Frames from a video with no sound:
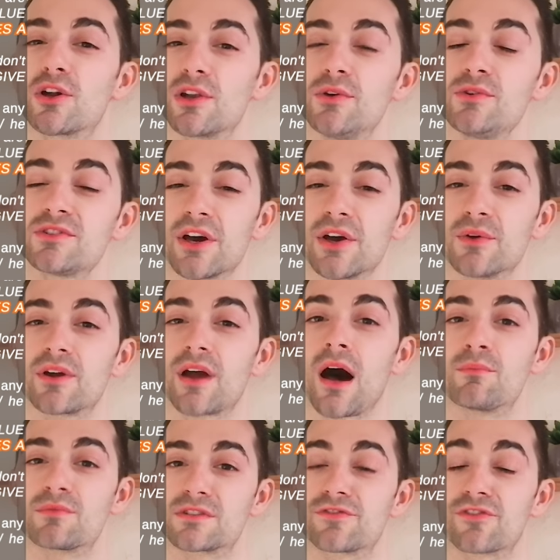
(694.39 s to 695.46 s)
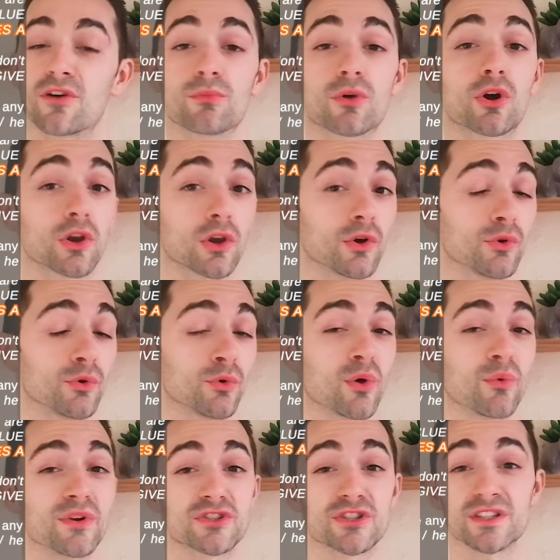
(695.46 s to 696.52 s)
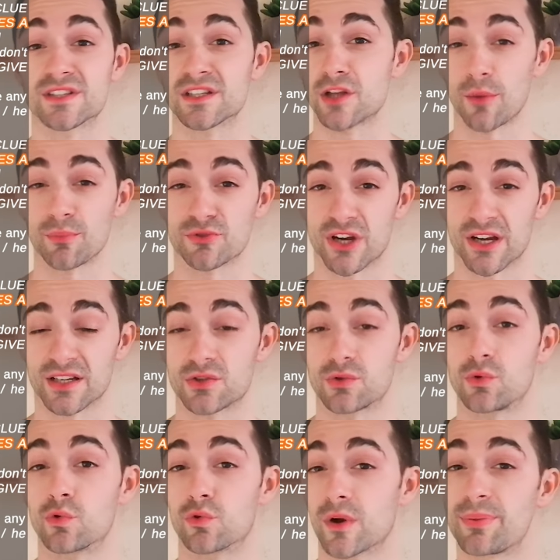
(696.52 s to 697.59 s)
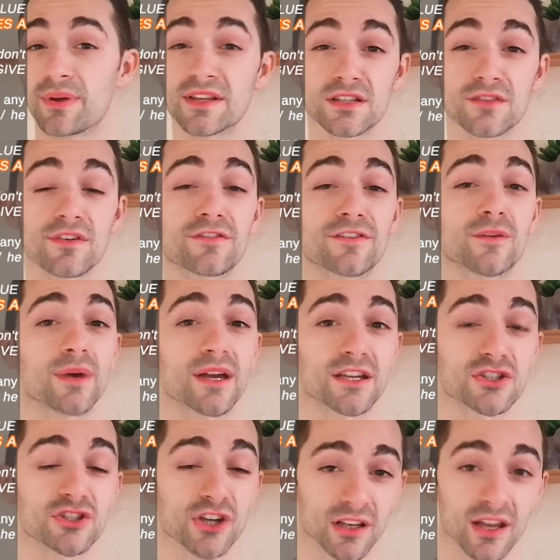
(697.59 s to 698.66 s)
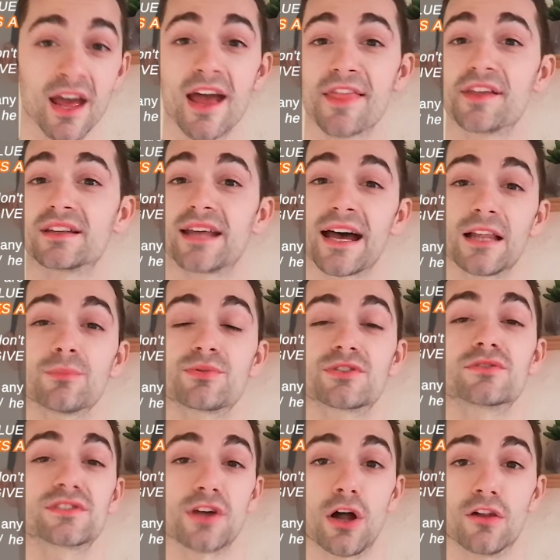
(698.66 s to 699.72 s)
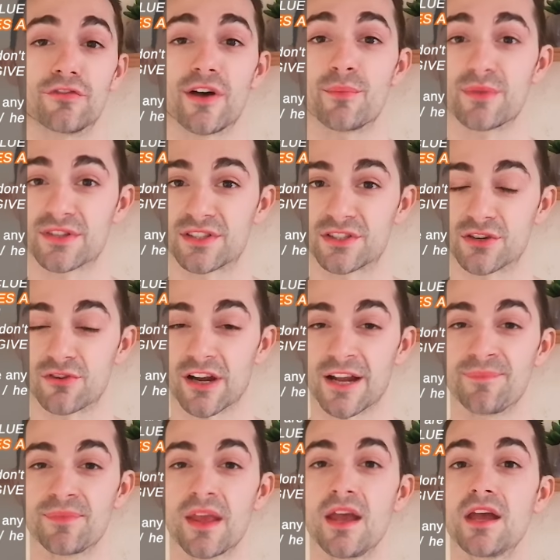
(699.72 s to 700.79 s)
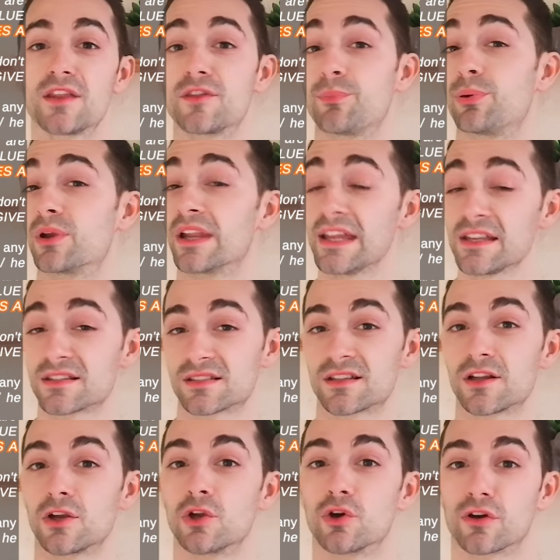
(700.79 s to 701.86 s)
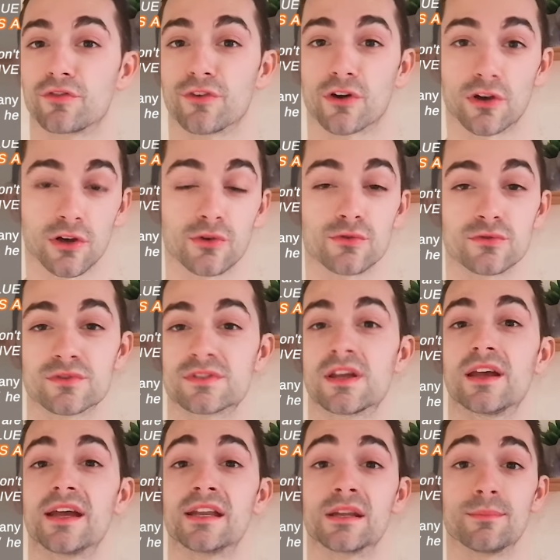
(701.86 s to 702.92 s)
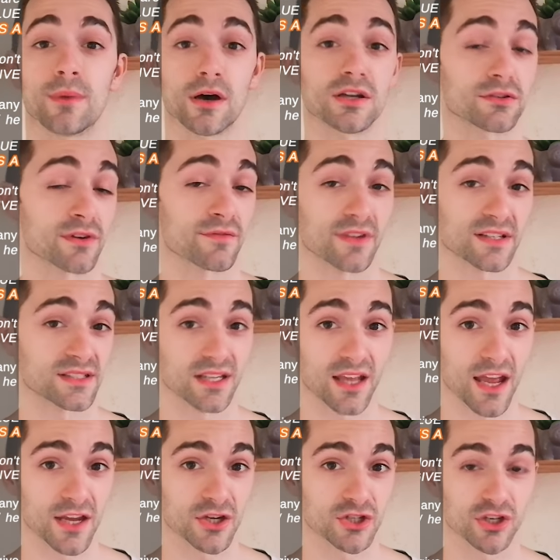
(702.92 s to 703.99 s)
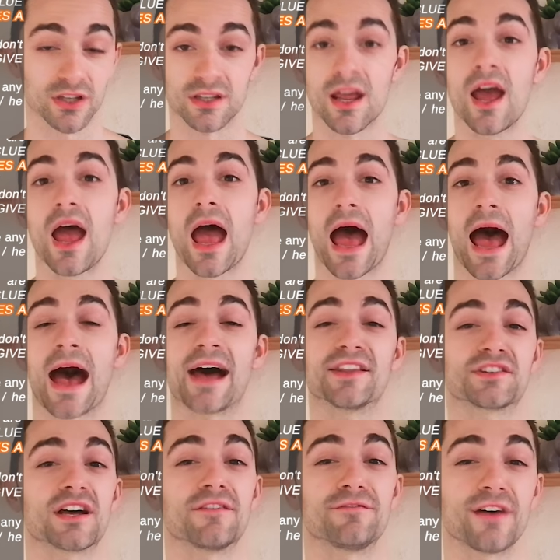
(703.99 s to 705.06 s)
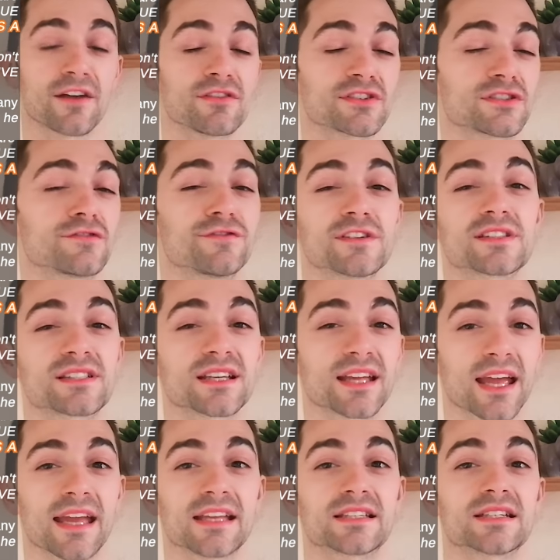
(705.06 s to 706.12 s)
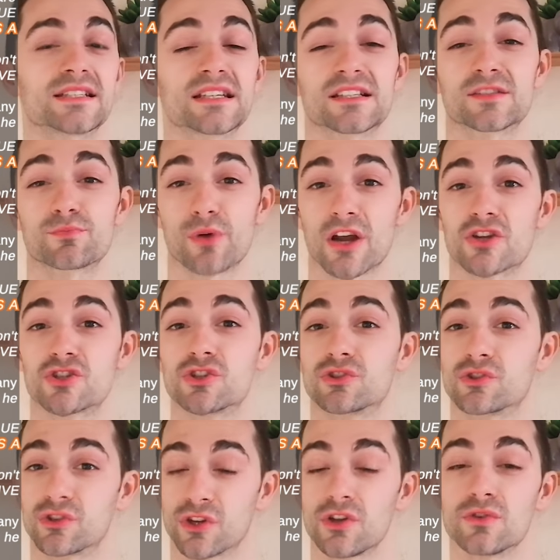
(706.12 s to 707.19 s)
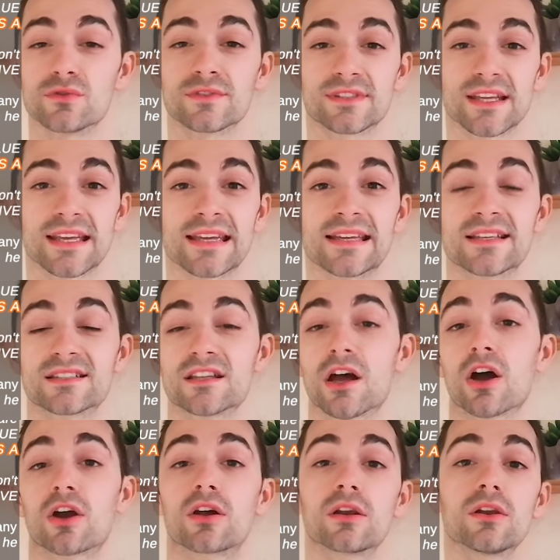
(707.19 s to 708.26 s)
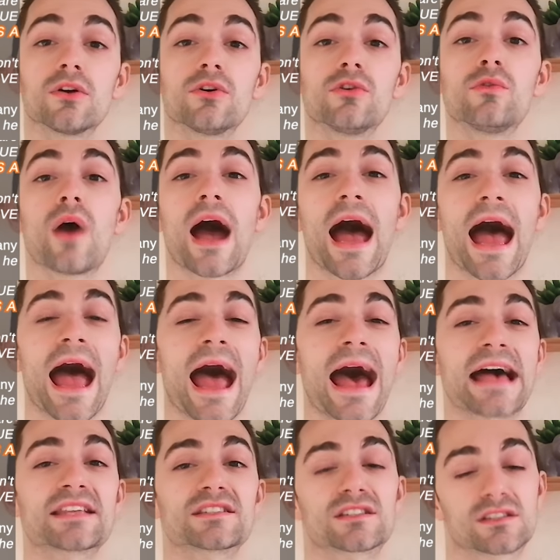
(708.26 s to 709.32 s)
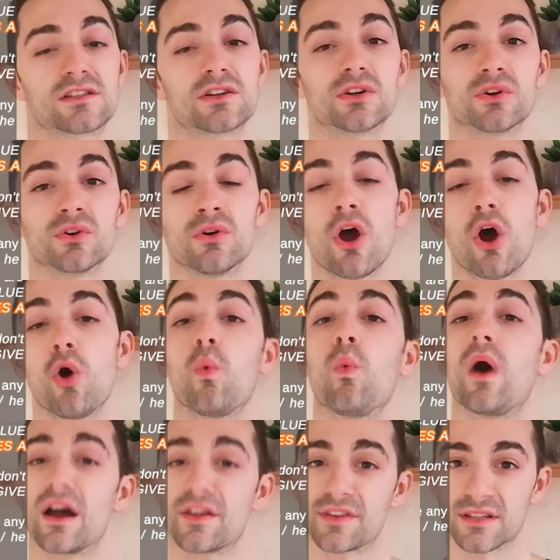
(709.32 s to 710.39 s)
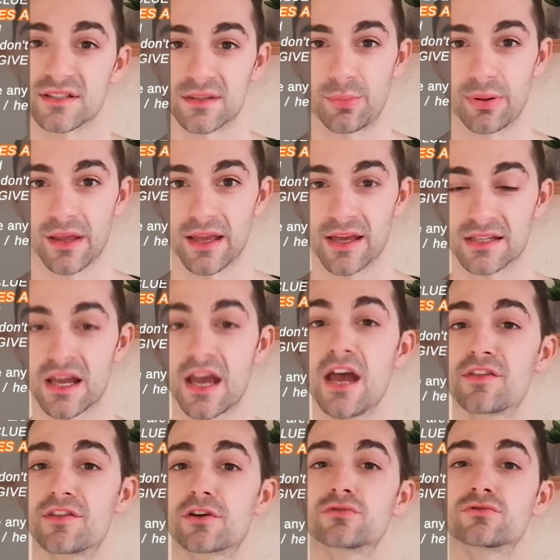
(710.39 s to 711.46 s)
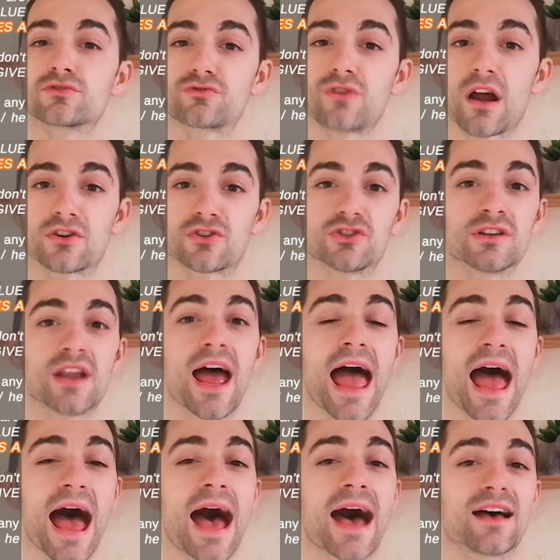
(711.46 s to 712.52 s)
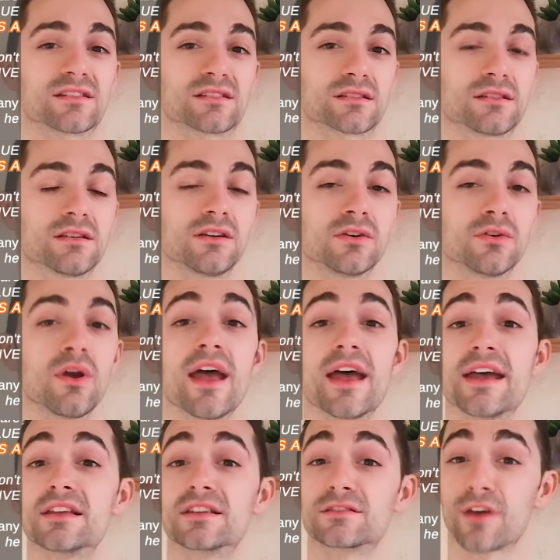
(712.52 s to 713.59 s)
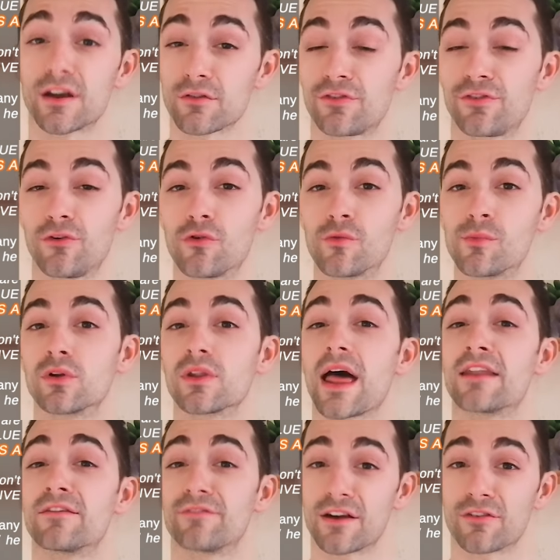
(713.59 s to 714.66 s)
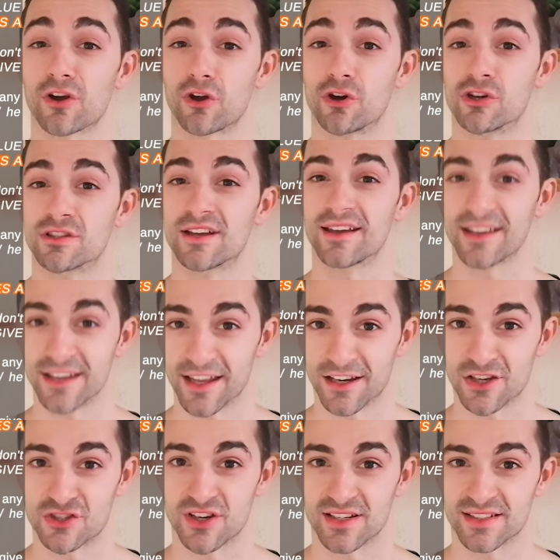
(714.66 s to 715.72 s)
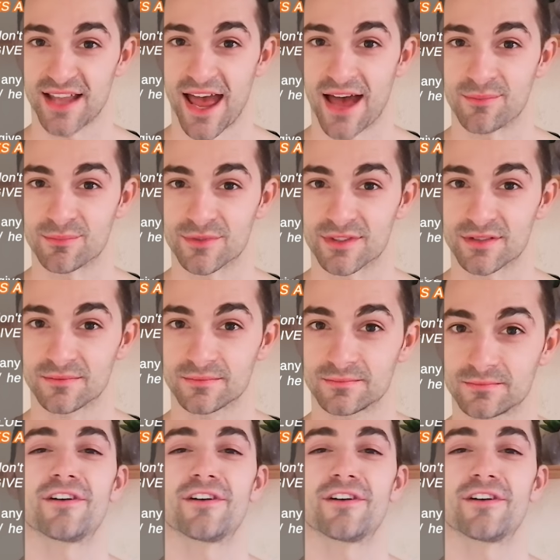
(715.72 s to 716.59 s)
Cluedo comes from clue, which is an object or a piece of information that helps you solve a mystery. The police look for clues in a murder investigation, and a very sophisticated expression to use is a clue as to why they disappeared. The construction as to is very formal and very good in English exams.